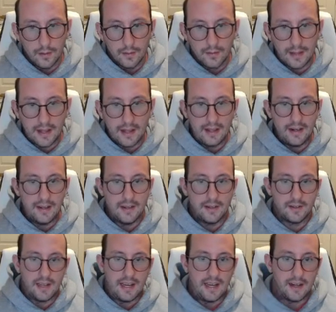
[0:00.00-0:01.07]
that it
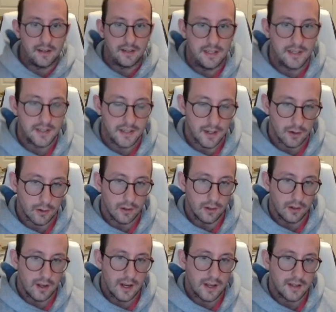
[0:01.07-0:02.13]
is a
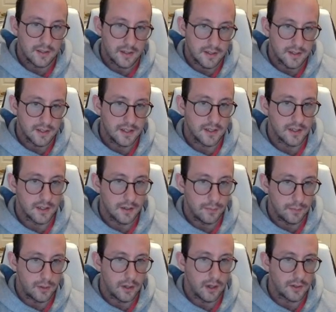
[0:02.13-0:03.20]
deserialized
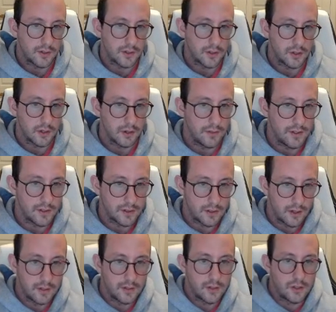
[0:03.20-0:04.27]

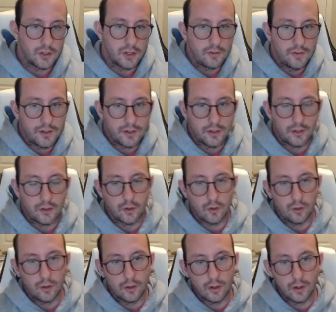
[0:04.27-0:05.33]

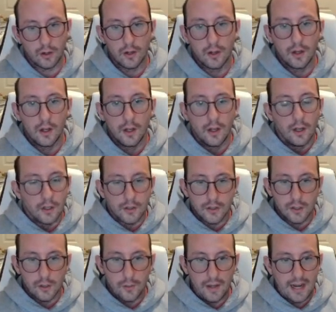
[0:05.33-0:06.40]
System.Service.ServiceController.
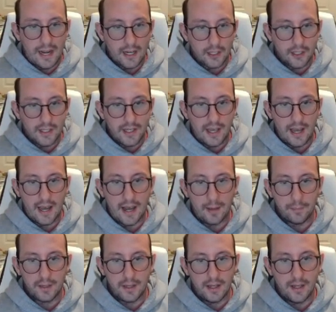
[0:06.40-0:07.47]
So it actually
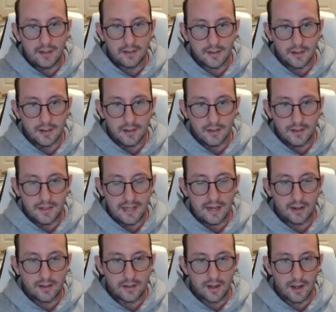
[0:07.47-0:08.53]
kept its
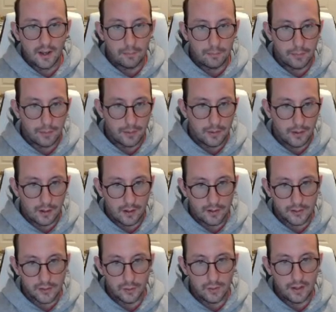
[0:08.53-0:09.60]
data type. Uh,
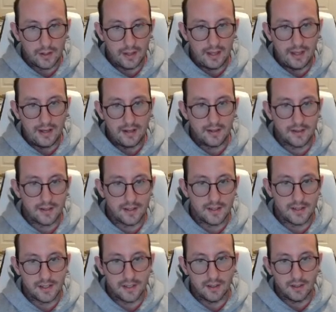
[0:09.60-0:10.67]
so it, it is
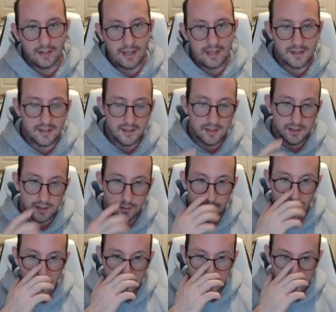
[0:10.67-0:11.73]
still a
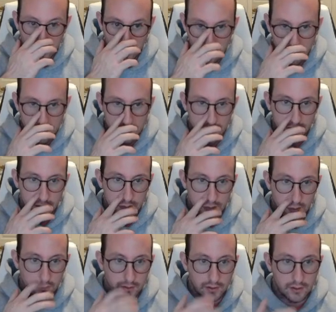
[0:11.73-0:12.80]

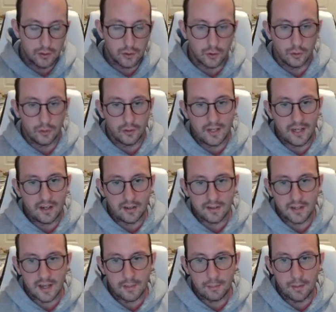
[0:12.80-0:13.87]
System.Service.ServiceController data
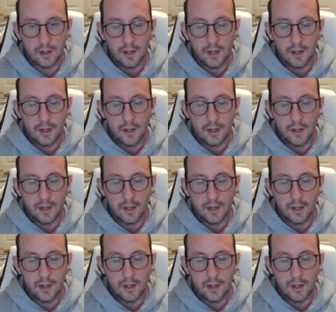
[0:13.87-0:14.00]
type.